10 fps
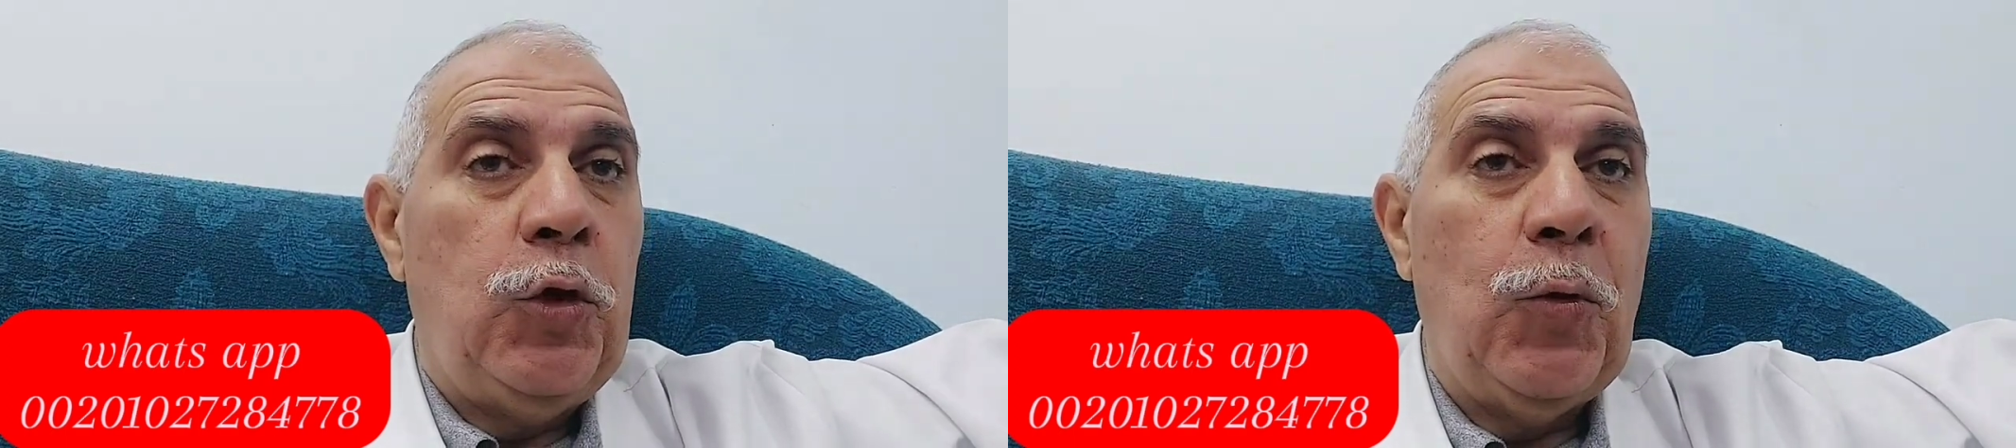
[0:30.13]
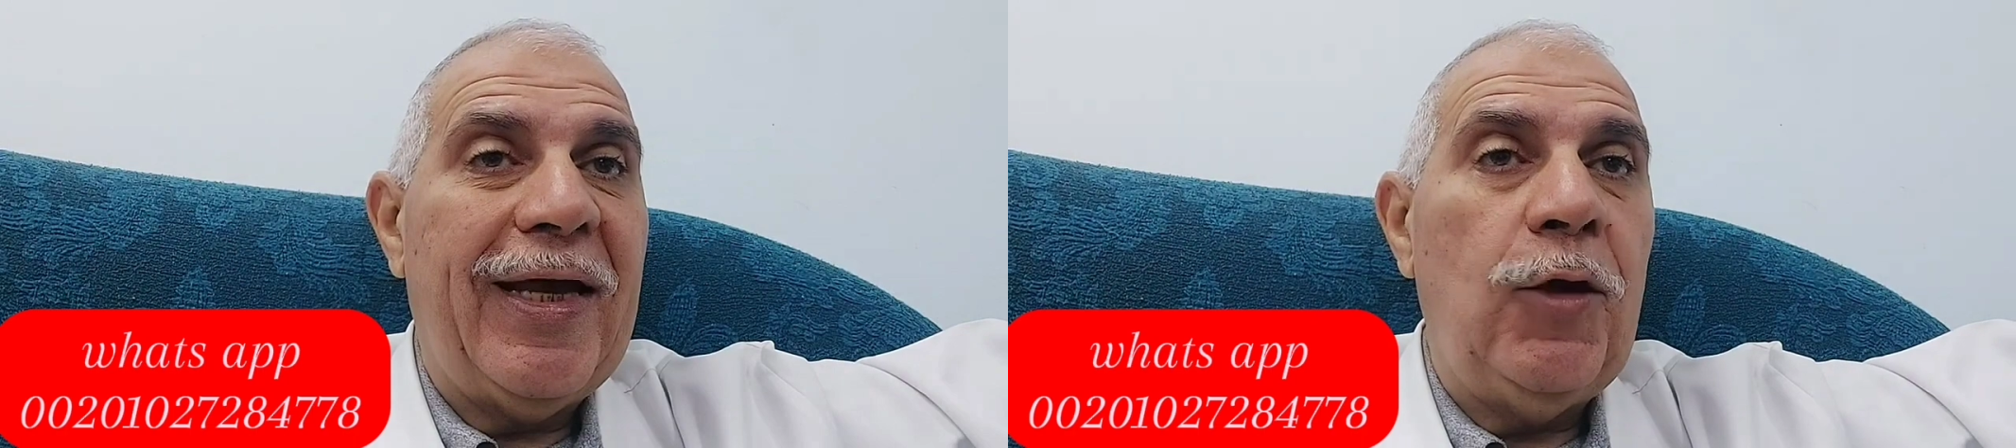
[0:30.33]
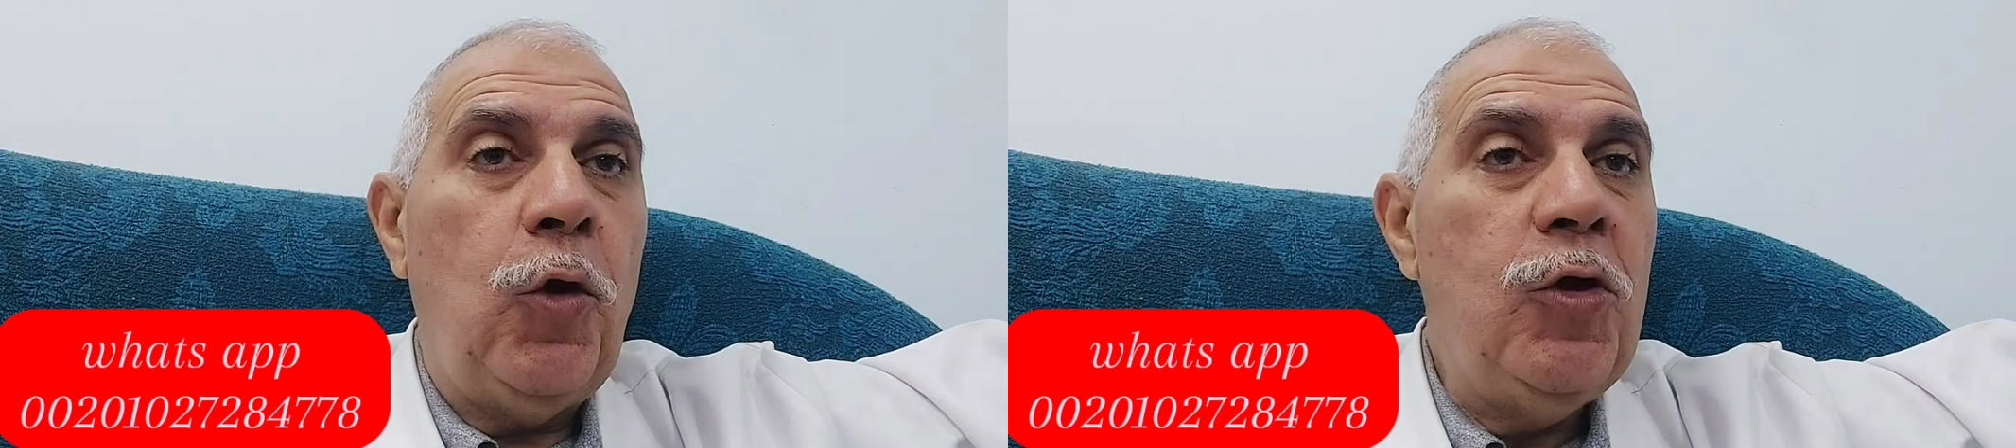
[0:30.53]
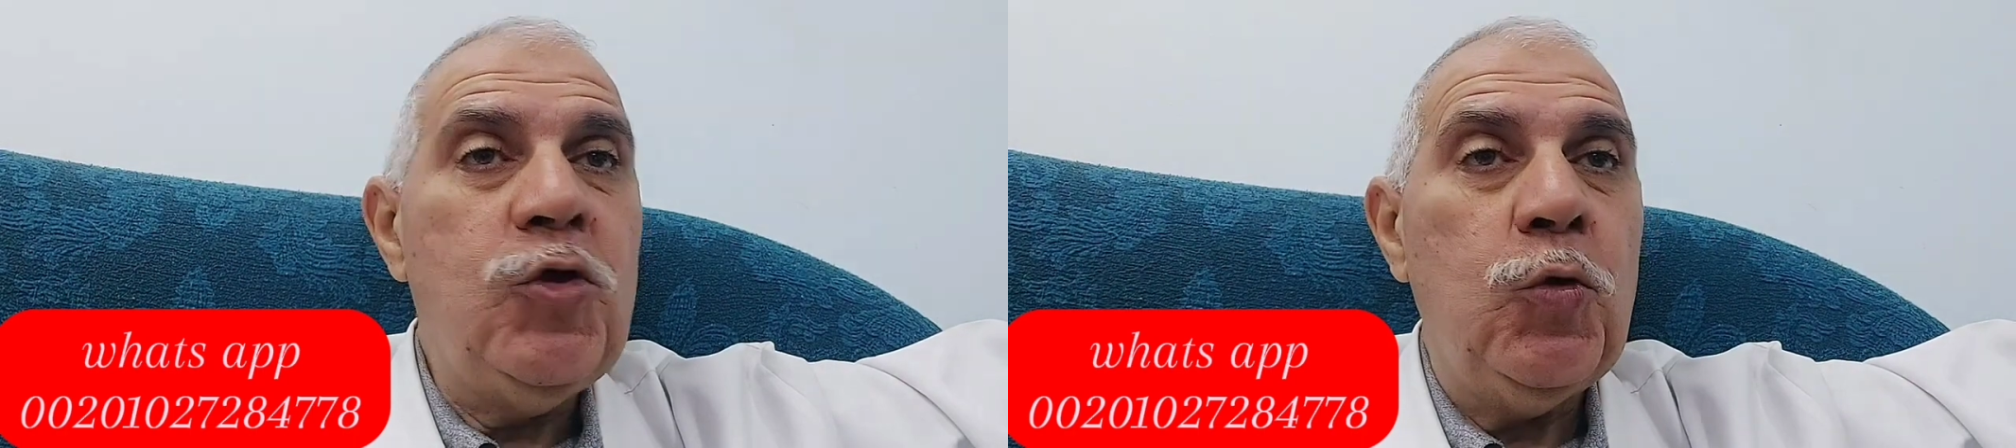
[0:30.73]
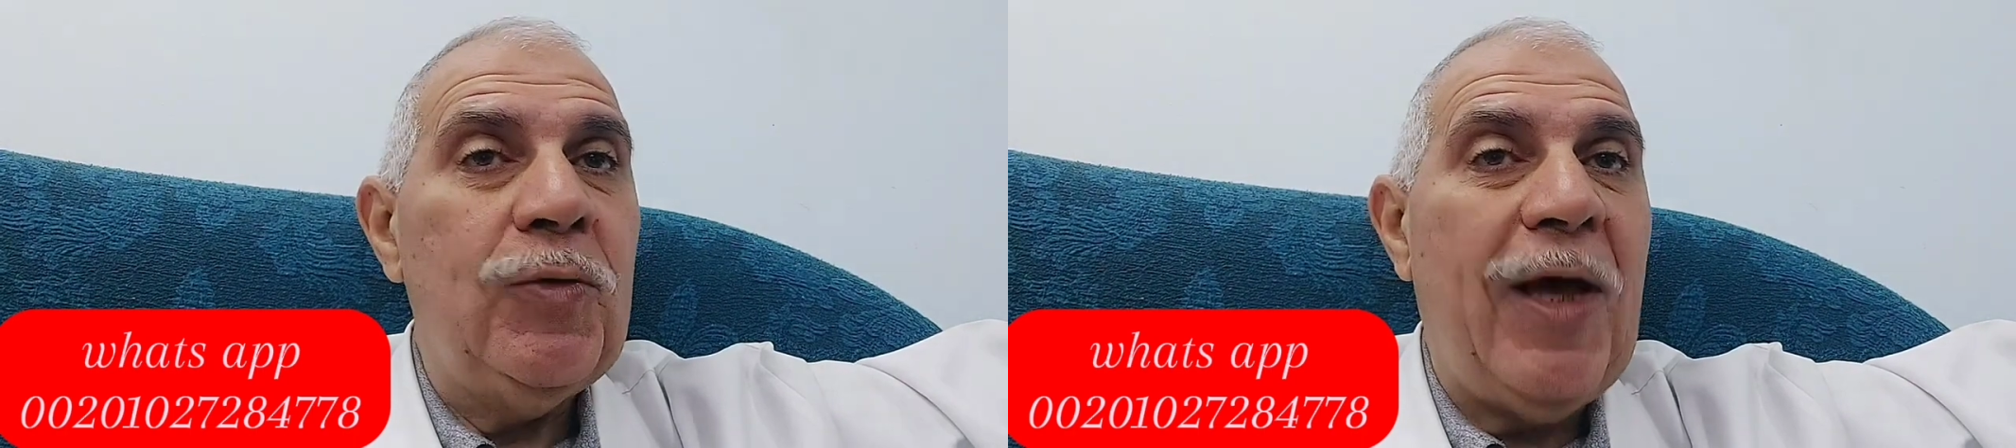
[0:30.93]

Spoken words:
You can also